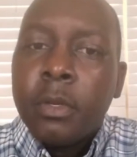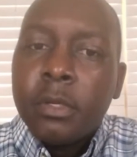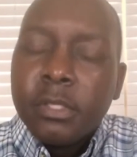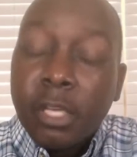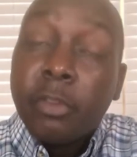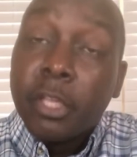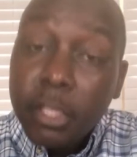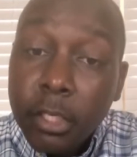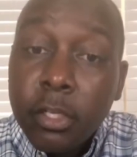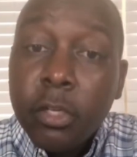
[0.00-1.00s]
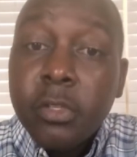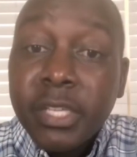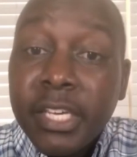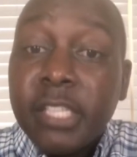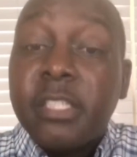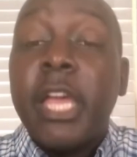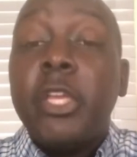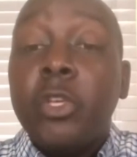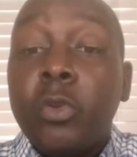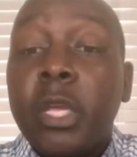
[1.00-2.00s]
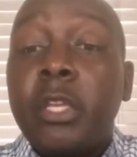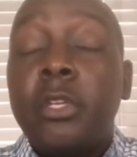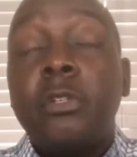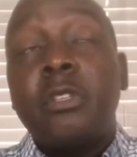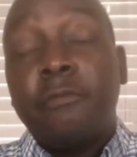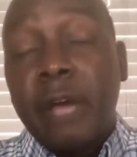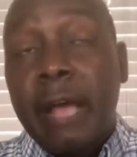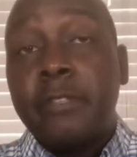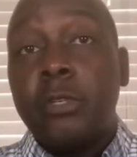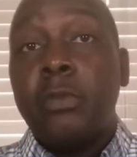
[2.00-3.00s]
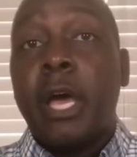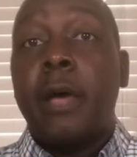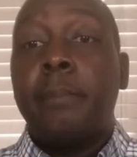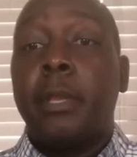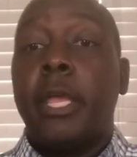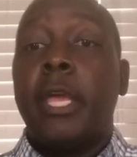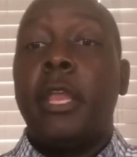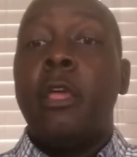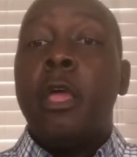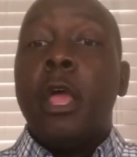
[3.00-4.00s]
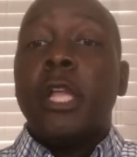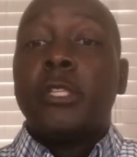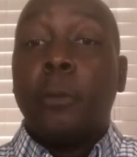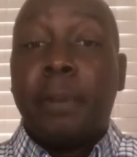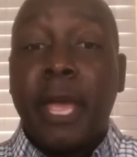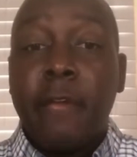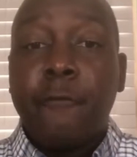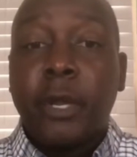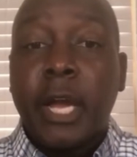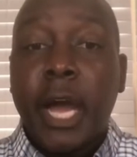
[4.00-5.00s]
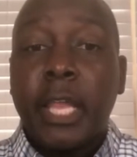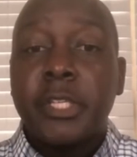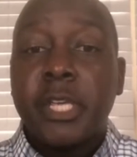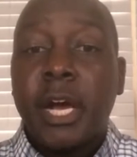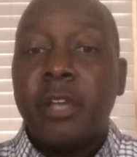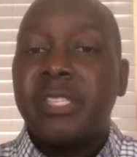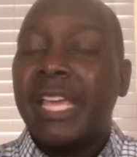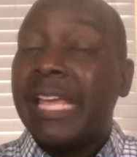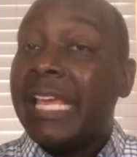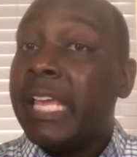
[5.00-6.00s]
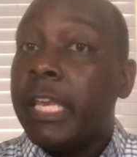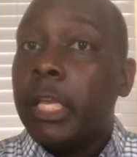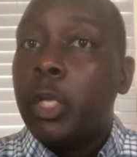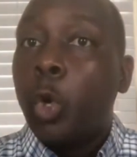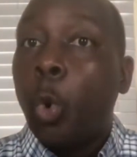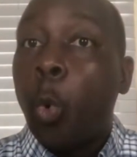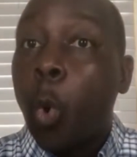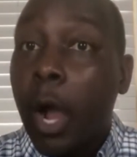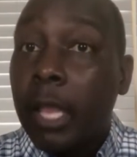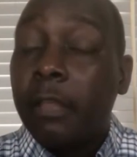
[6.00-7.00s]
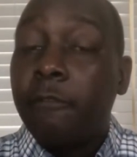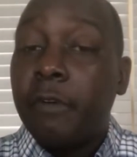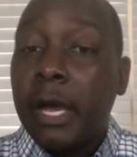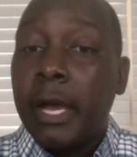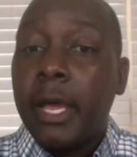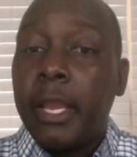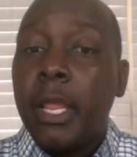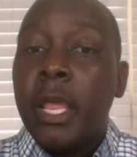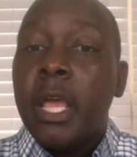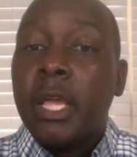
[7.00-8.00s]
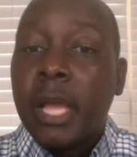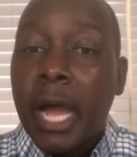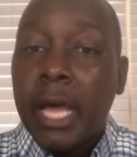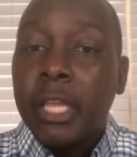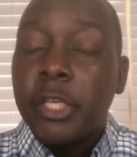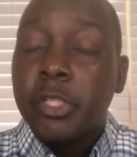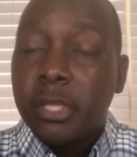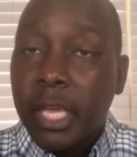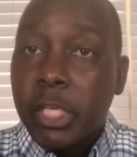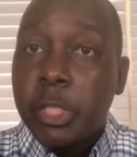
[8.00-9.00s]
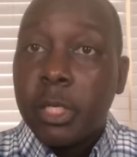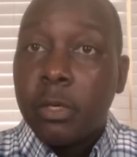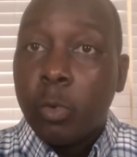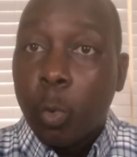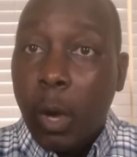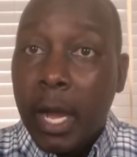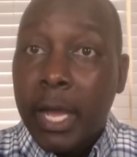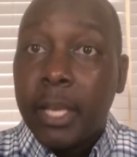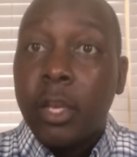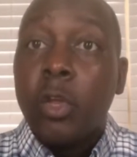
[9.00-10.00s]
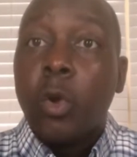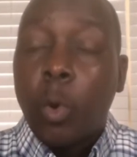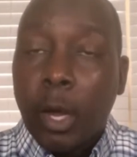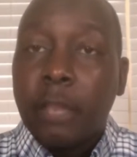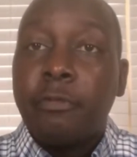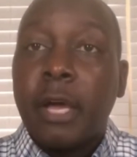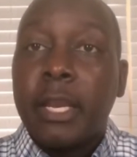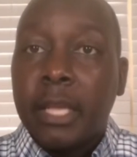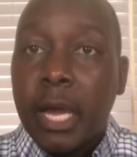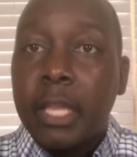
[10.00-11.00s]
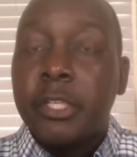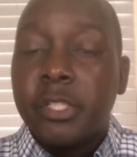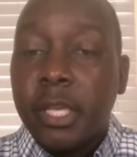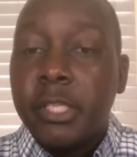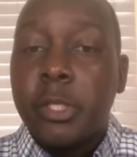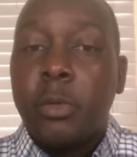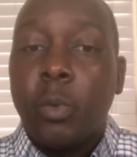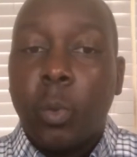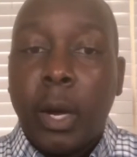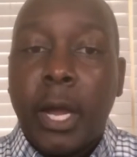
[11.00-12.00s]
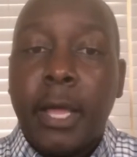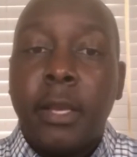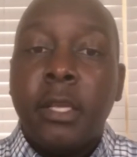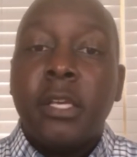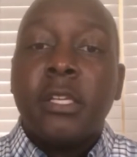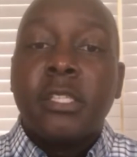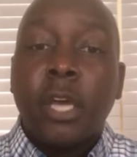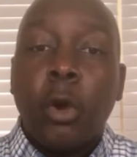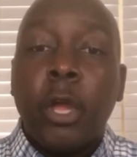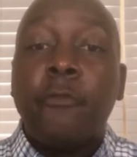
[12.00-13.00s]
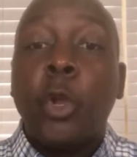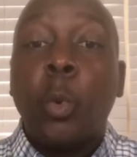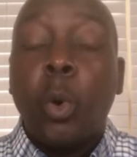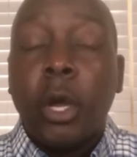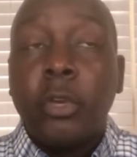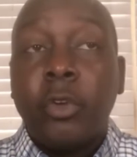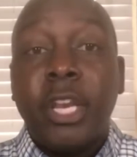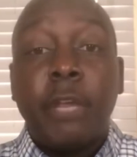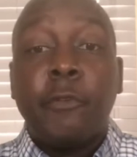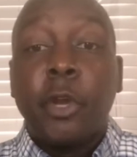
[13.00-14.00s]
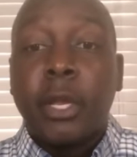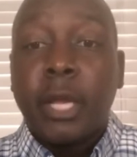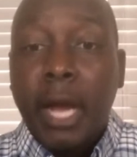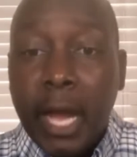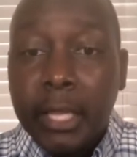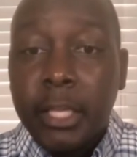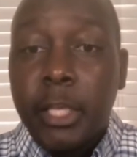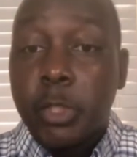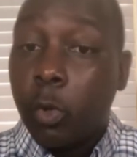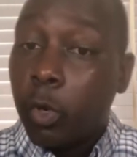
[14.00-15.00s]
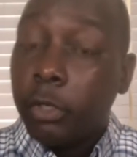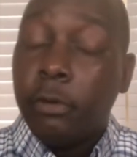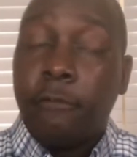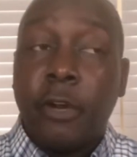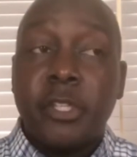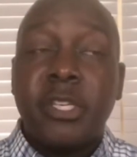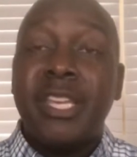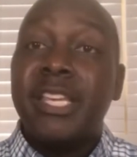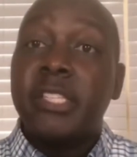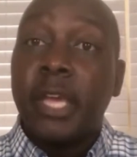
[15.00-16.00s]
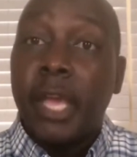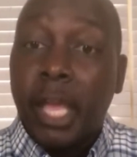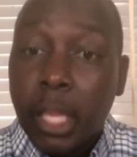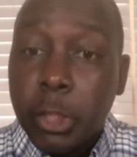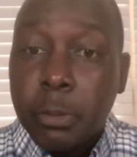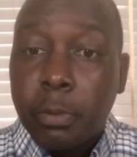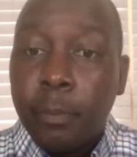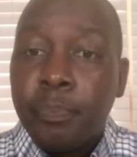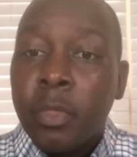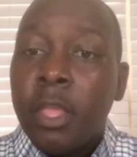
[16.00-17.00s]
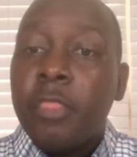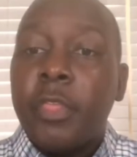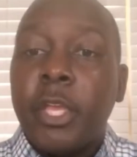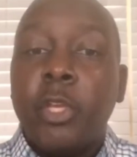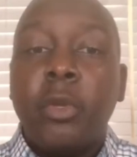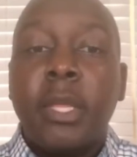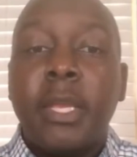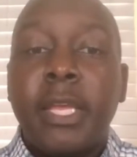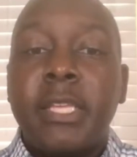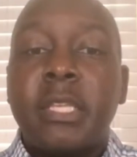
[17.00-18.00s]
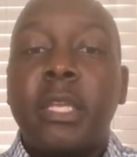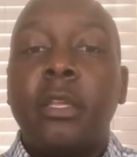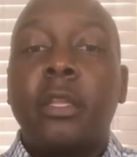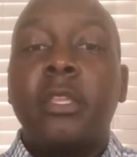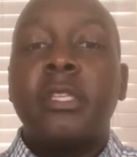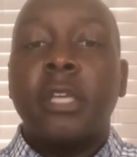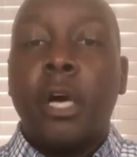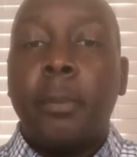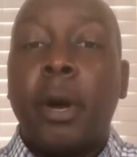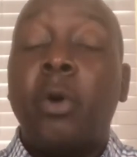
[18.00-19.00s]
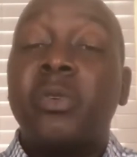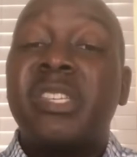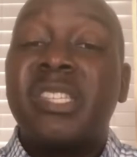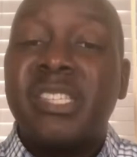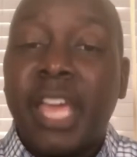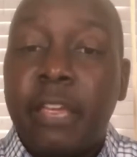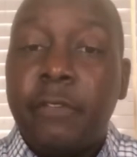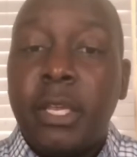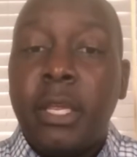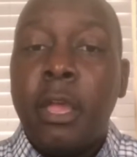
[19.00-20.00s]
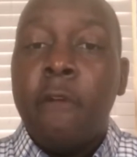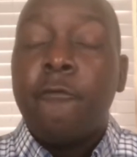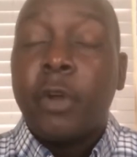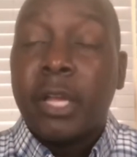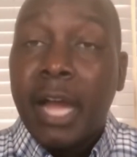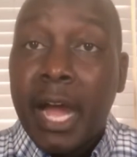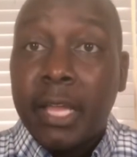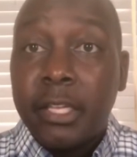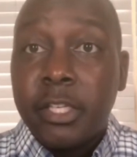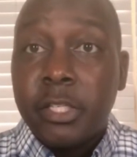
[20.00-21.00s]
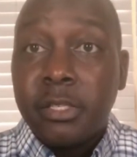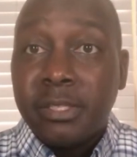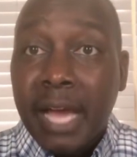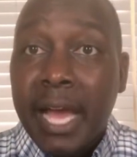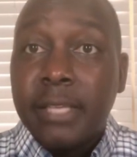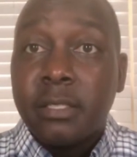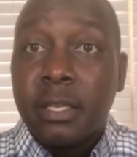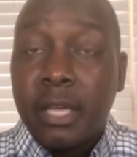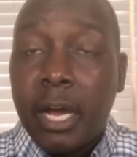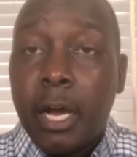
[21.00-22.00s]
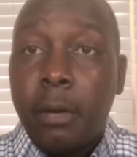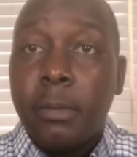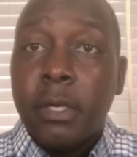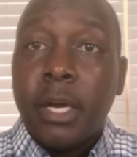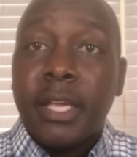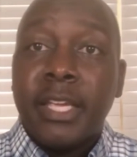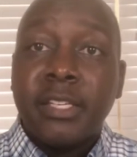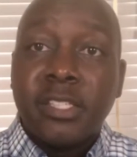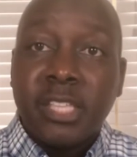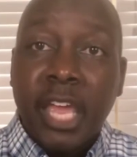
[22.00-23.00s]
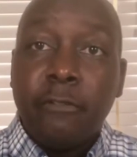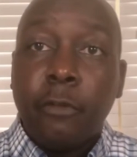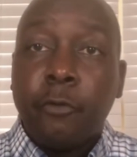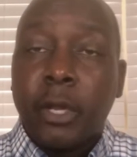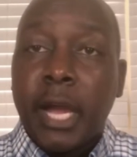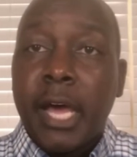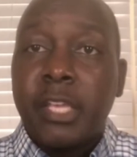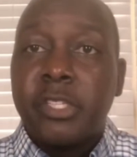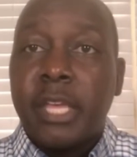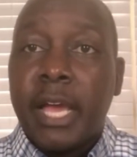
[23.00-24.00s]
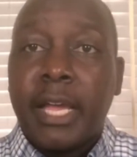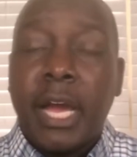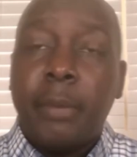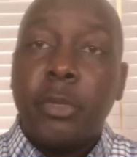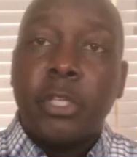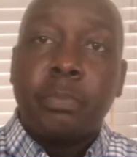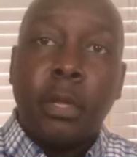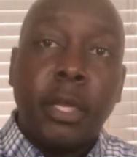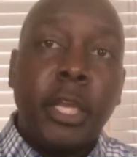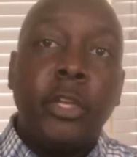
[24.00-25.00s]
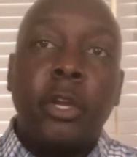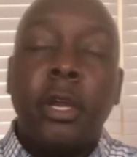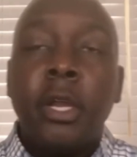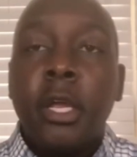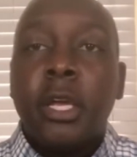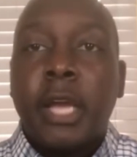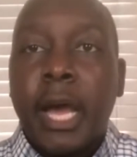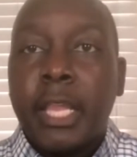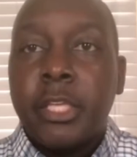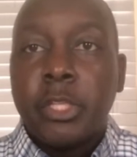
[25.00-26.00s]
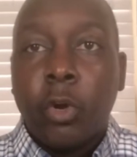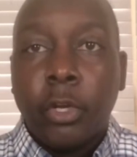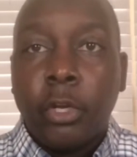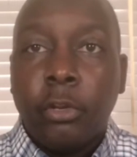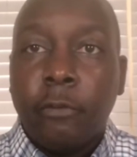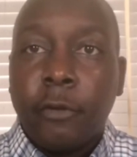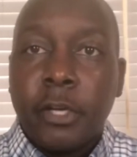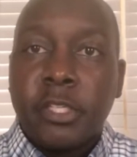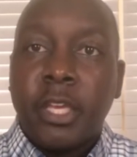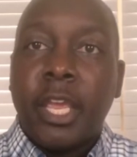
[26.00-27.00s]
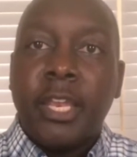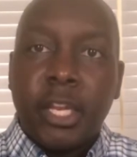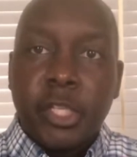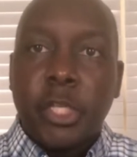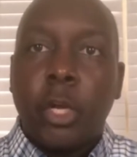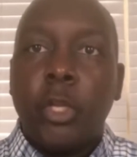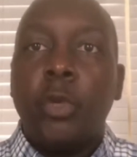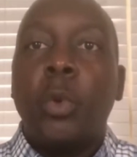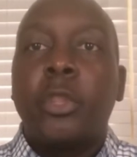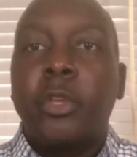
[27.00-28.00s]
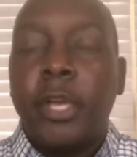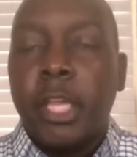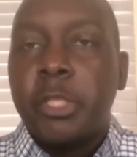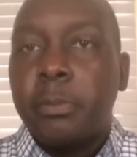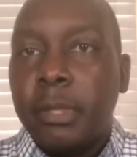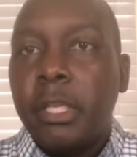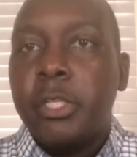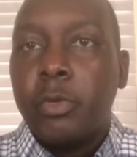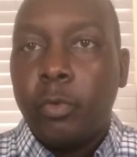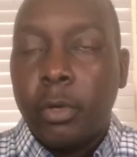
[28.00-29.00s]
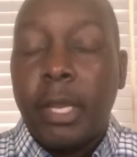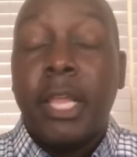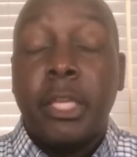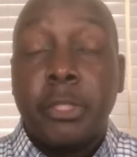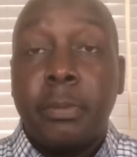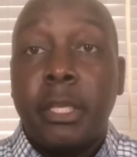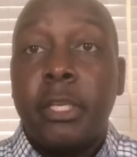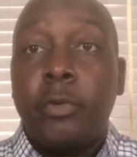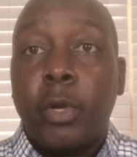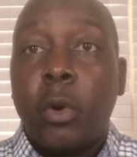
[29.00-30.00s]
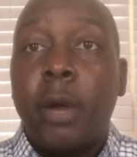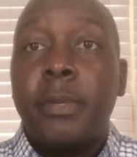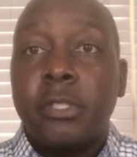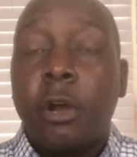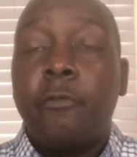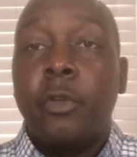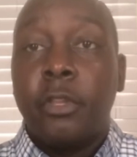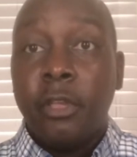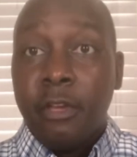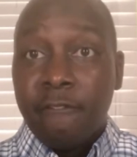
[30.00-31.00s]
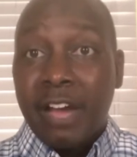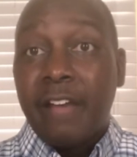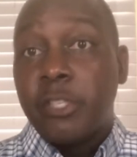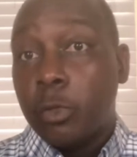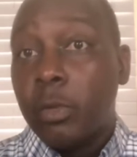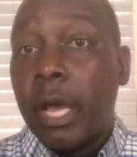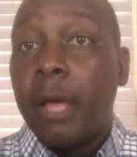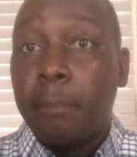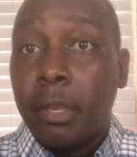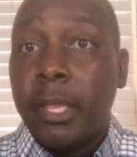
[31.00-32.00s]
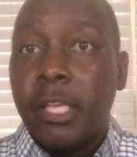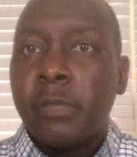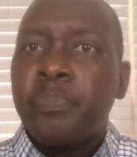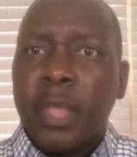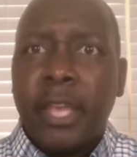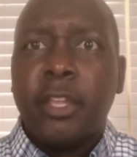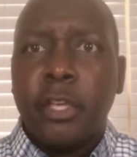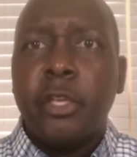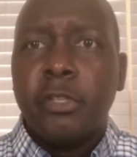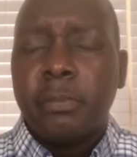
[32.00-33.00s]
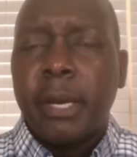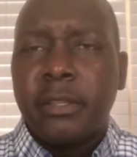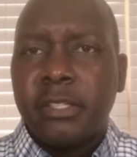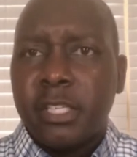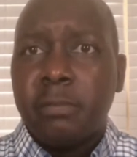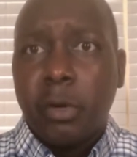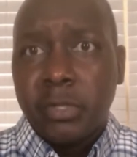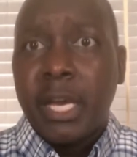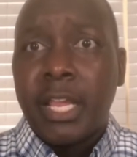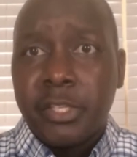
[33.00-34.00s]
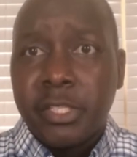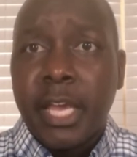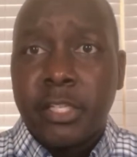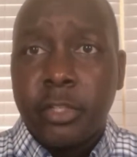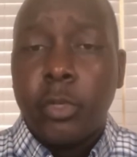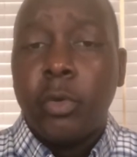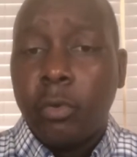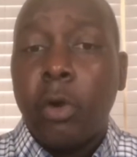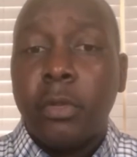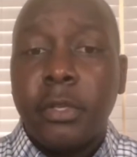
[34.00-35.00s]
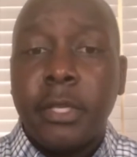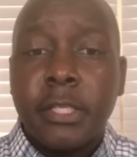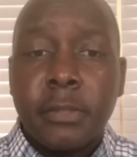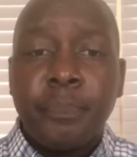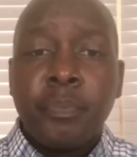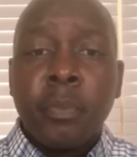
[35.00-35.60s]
So the good news is that you can use the 529 plan to pay for college costs at any qualified college nationwide. Qualified college nationwide. So if you're wondering if your college or university is eligible, then you can easily look this up on savingforcollege.com. Again, savingforcollege.com. You just plug in your college or your university and it'll show you what their eligibility requirements are for the 529 plans. And the good news about this is most colleges actually do enroll in this.